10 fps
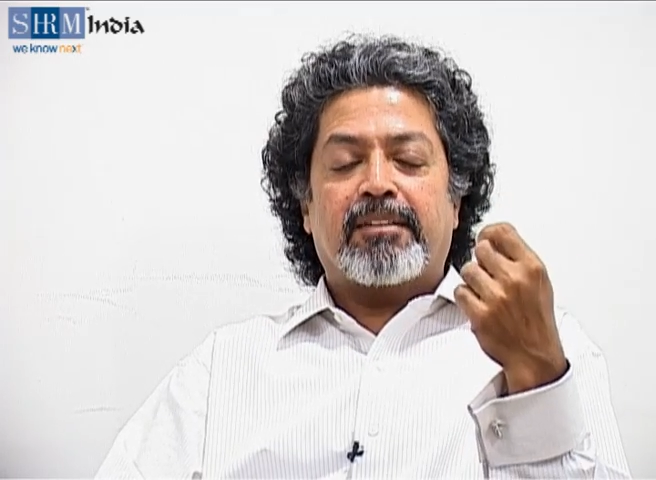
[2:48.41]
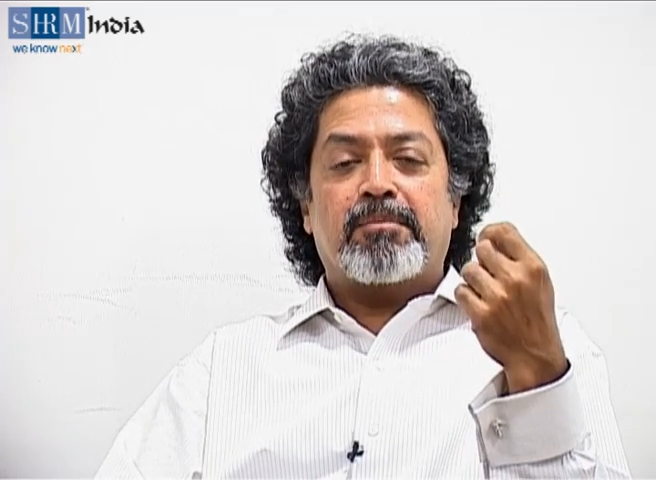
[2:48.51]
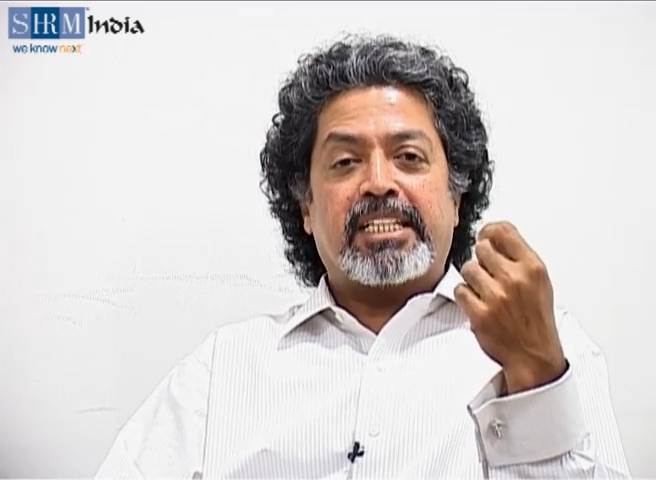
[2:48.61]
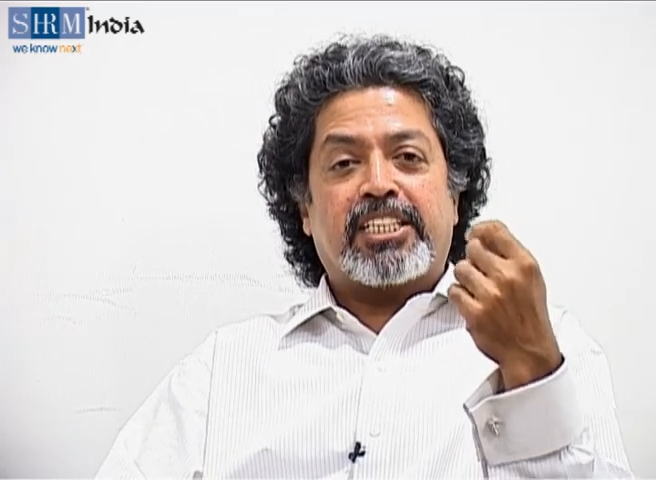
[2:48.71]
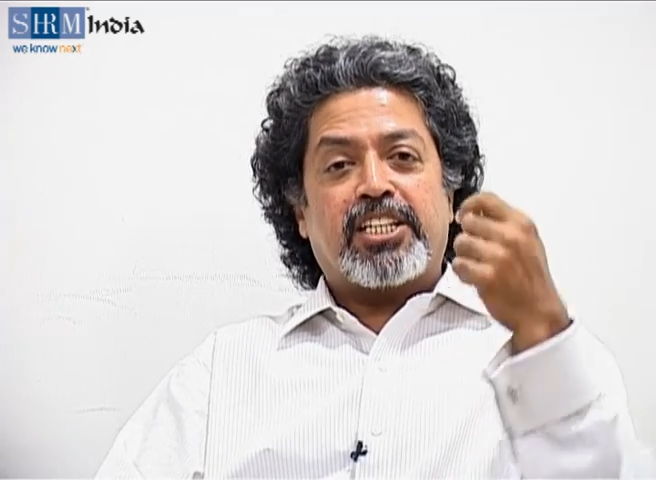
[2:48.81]

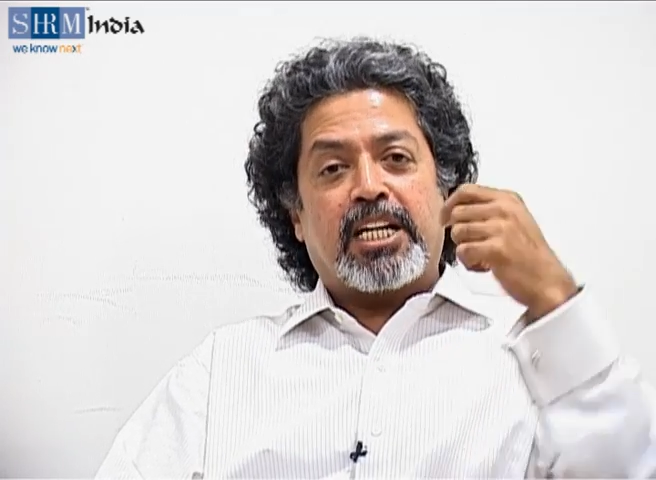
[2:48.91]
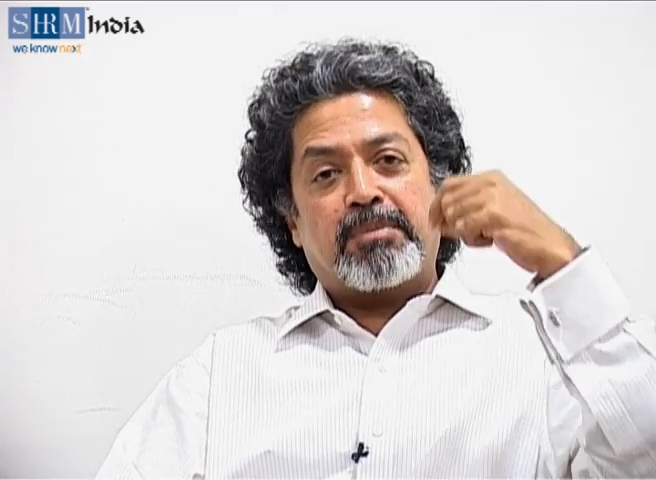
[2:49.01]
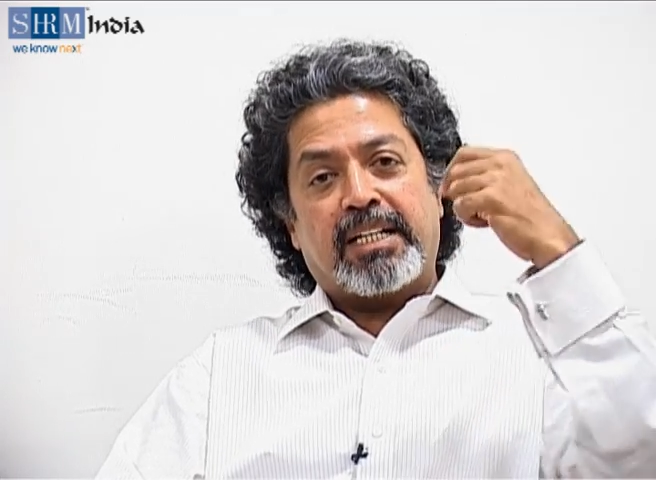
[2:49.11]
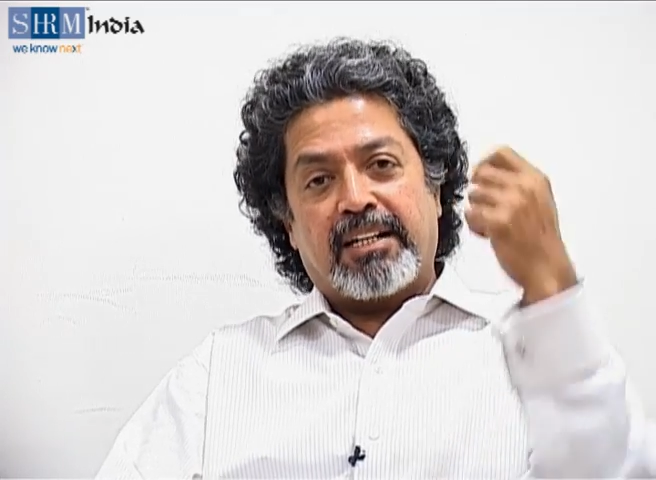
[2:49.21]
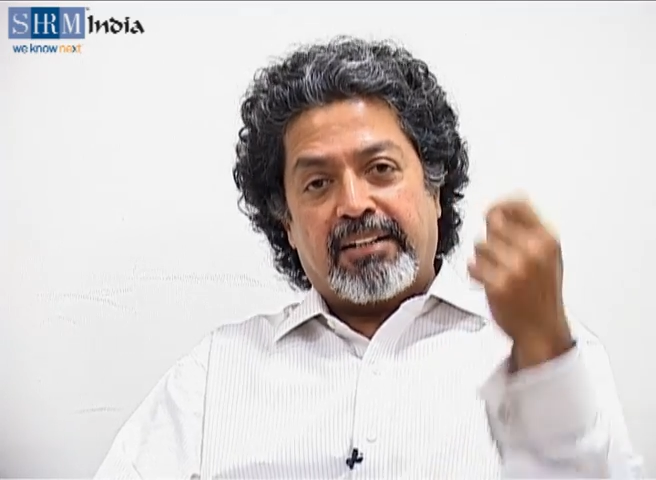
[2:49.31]
message has
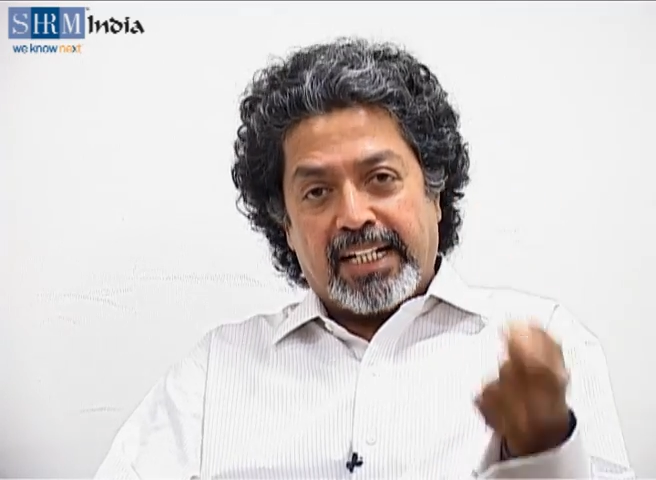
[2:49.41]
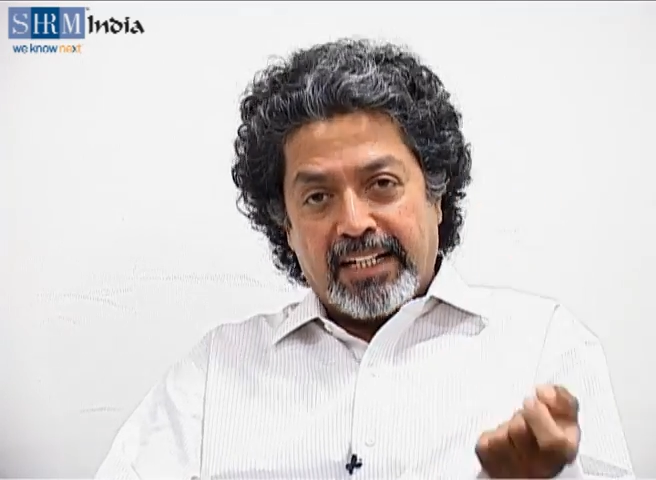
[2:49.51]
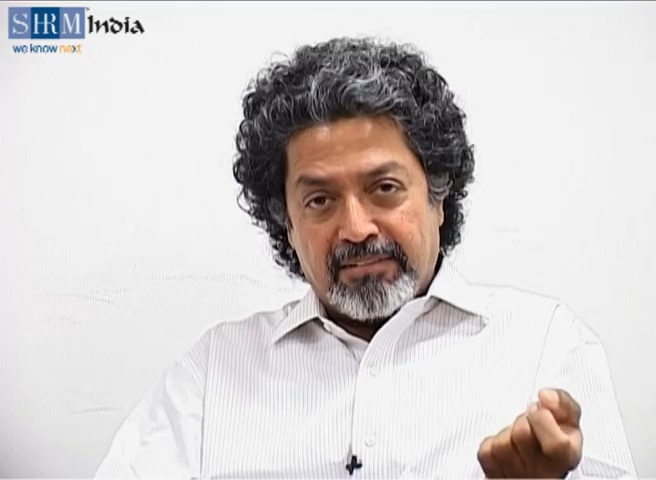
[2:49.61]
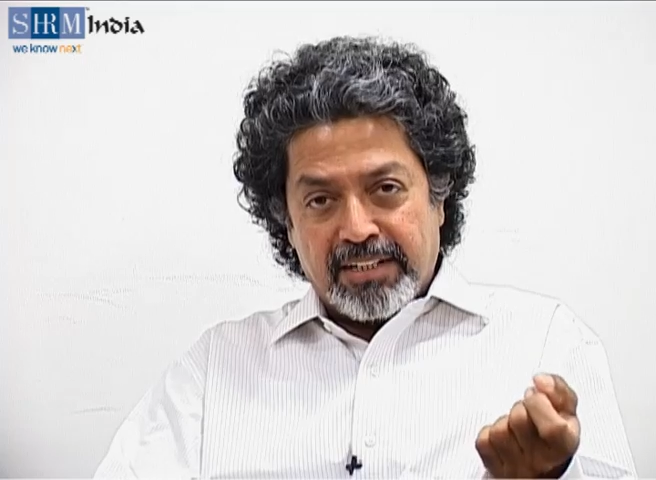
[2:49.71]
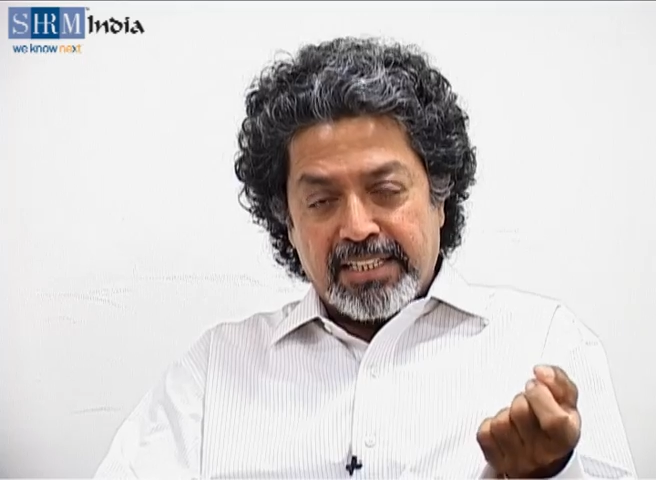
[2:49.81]
been
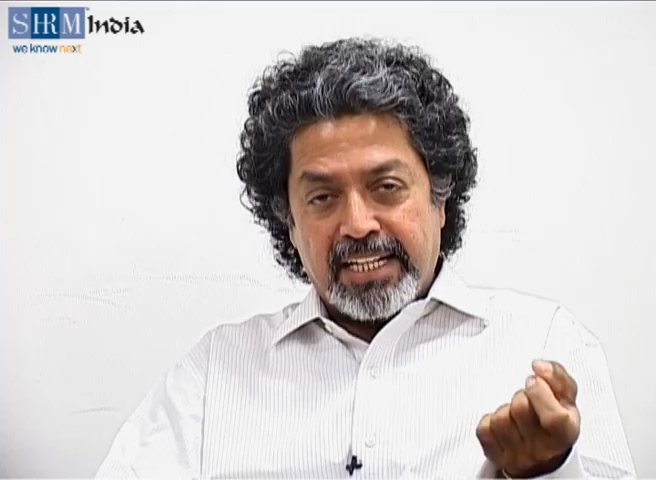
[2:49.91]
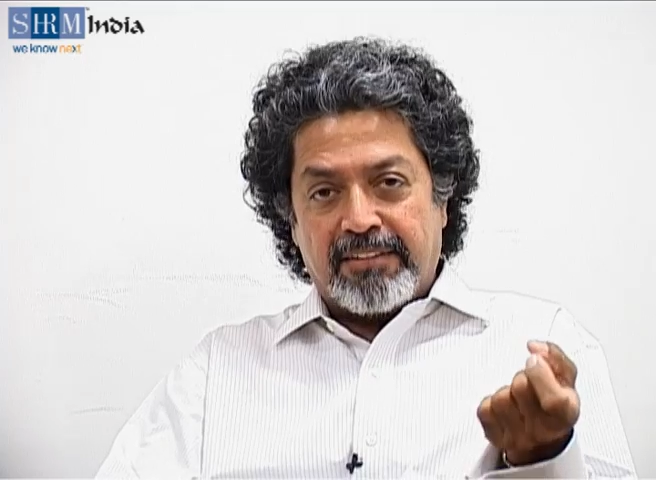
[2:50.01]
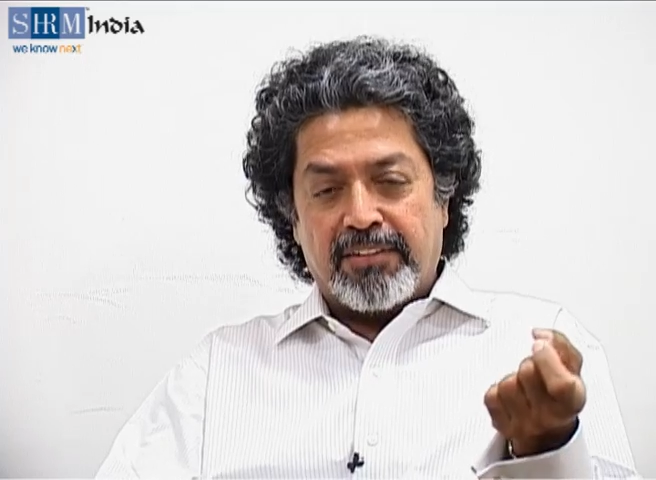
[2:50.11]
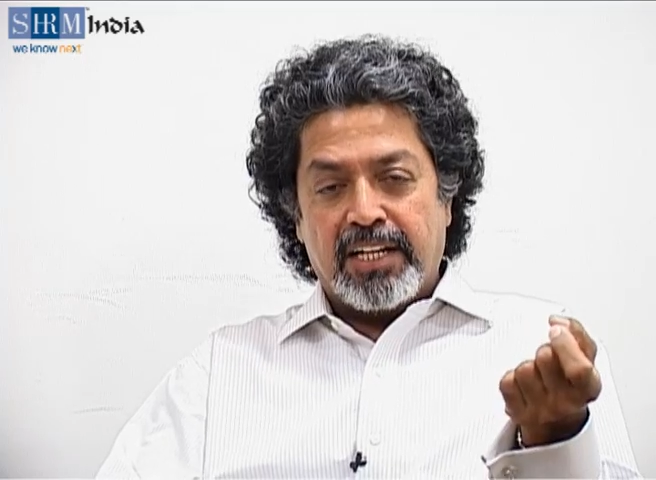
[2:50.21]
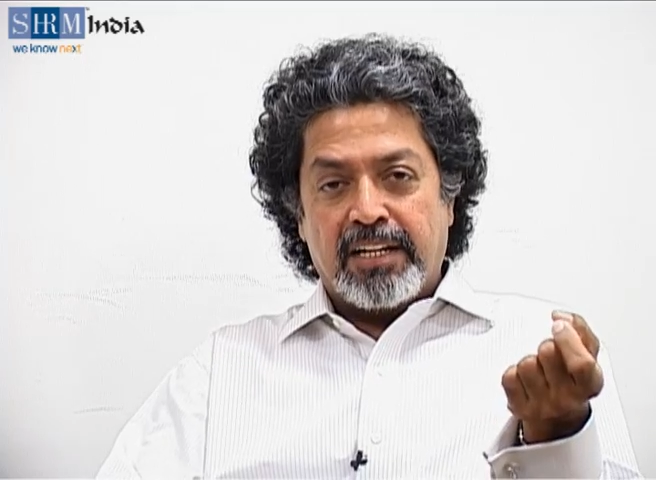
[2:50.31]
correctly
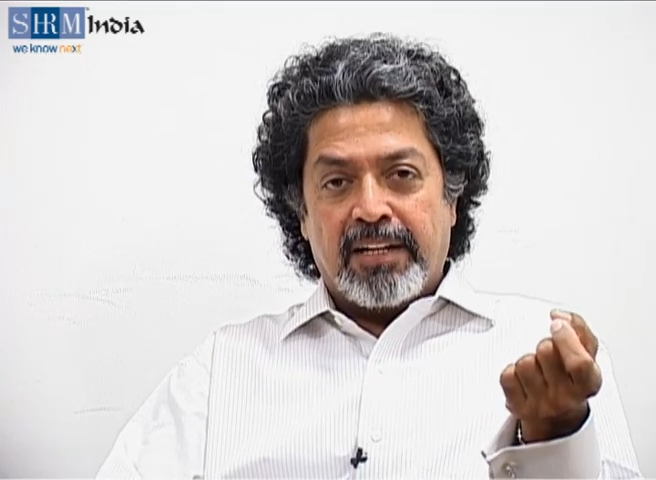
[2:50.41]
received,